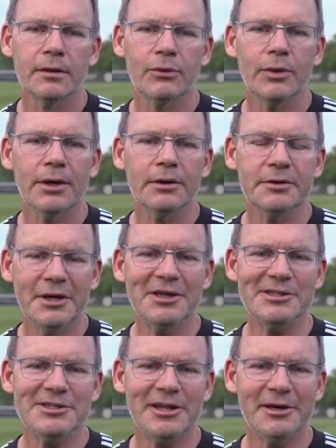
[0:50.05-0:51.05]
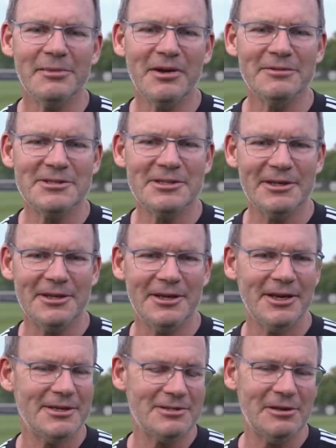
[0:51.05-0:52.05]
Well, Yankee Stadium
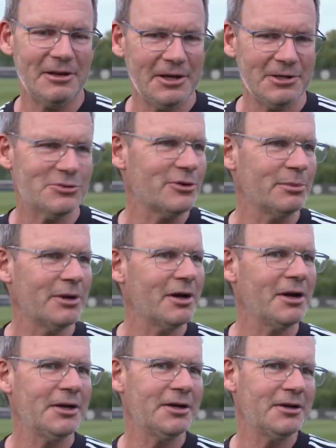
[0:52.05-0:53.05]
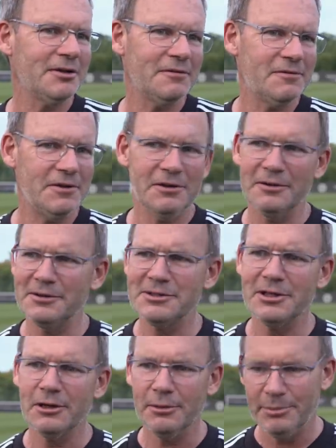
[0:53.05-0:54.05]
obviously has a lot of history behind it. The field
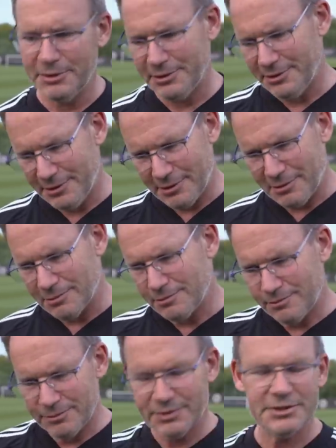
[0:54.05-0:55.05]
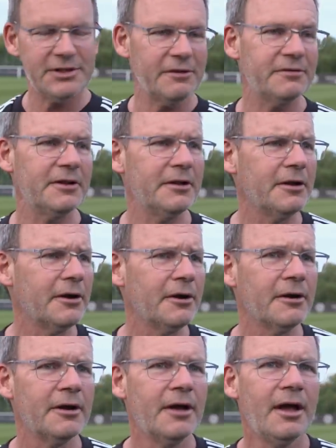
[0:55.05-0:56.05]
is a little bit, you know, stuffed in
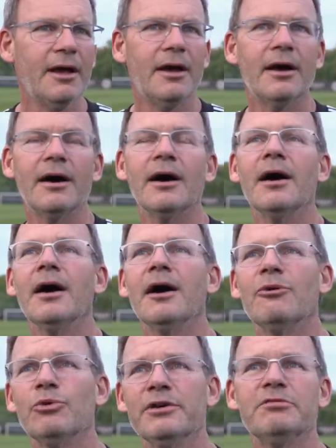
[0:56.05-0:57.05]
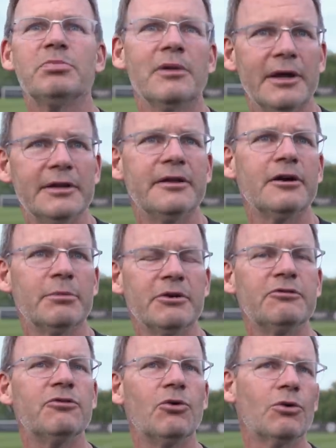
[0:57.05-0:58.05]
there. Uh, we've played there
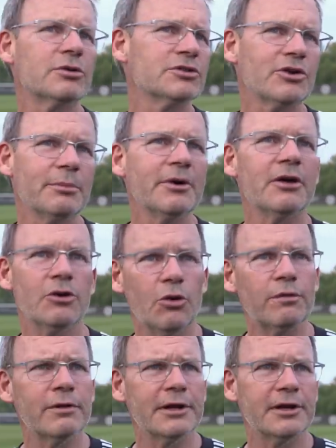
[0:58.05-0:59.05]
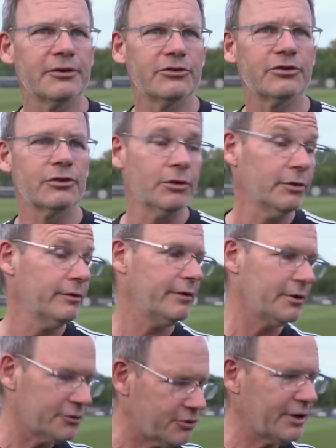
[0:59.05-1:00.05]
before, so I'm not overly
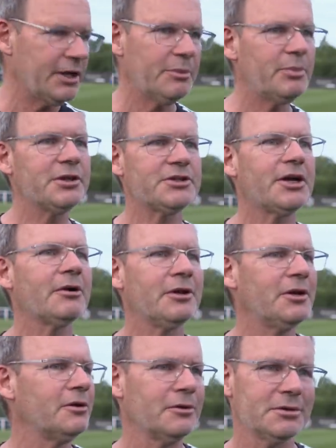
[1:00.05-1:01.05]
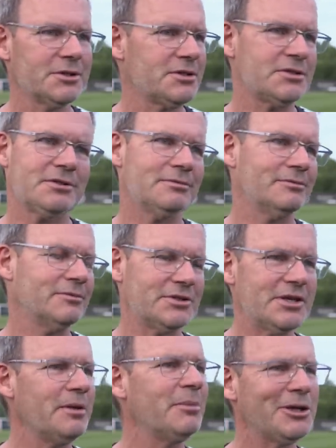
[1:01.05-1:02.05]
concerned. Their training pitch out here is the
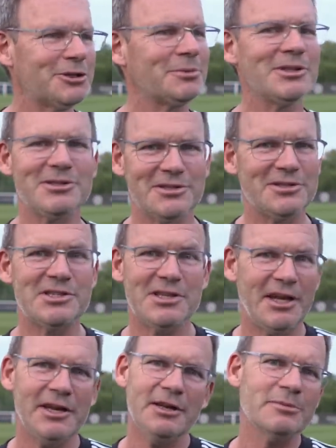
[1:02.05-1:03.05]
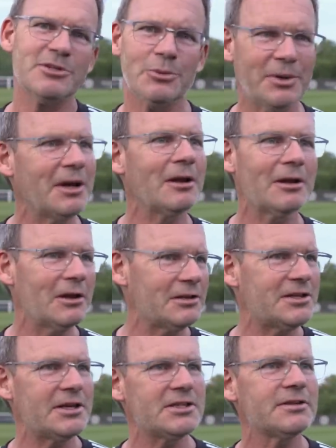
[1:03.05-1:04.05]
same measurements as the stadium, so we got a little
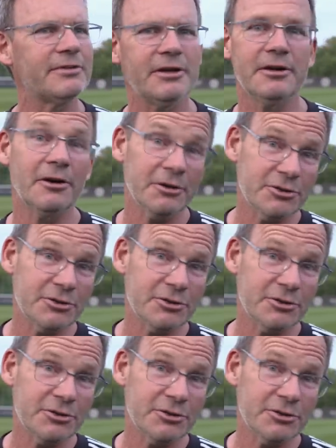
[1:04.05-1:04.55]
taste of it in our